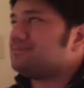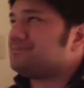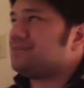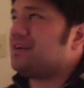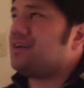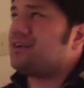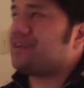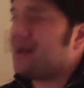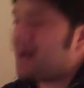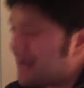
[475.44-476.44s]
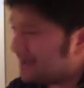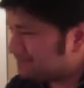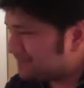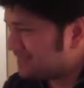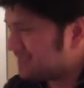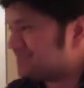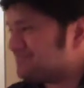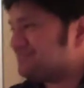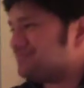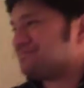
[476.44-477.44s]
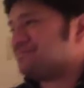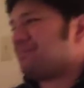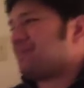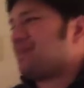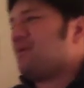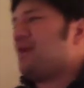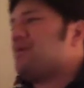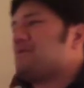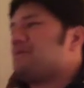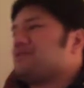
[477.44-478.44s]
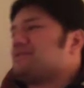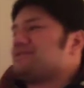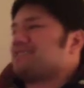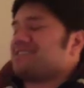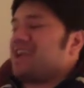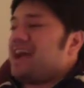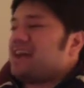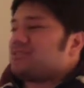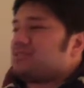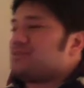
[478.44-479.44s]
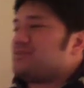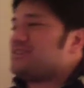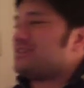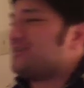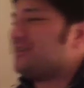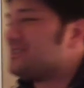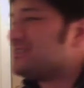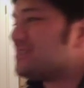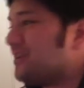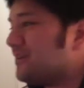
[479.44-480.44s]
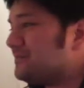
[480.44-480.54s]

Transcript: Oh, God. Why do people have to be such assholes to each other on this show?